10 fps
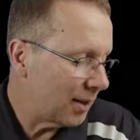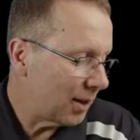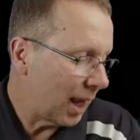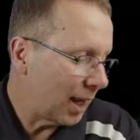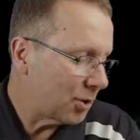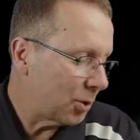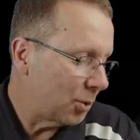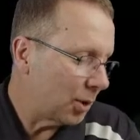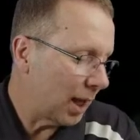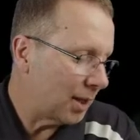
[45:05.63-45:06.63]
it cast a
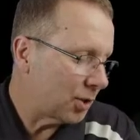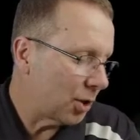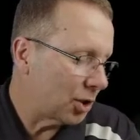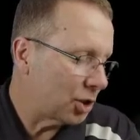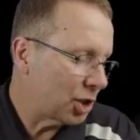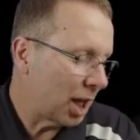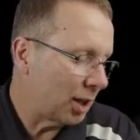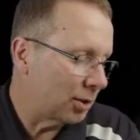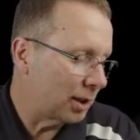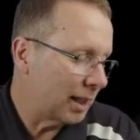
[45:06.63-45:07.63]
hook and it's got a
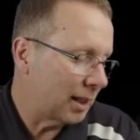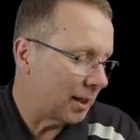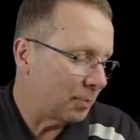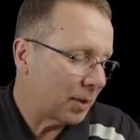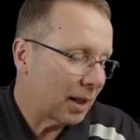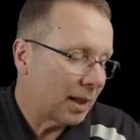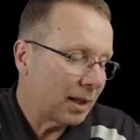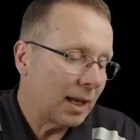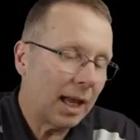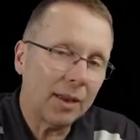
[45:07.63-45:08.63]
shekel in it.
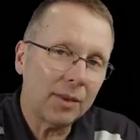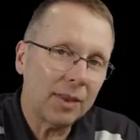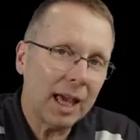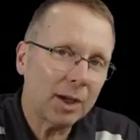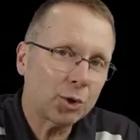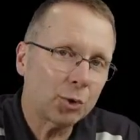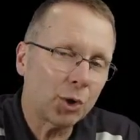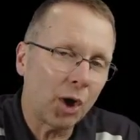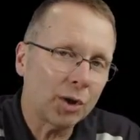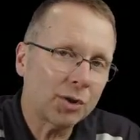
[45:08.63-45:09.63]
Now, the actual
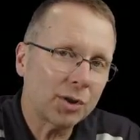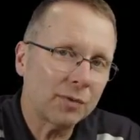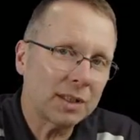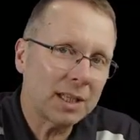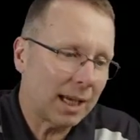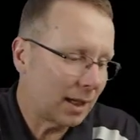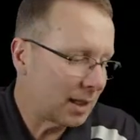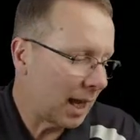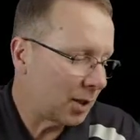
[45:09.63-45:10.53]
cost of the tax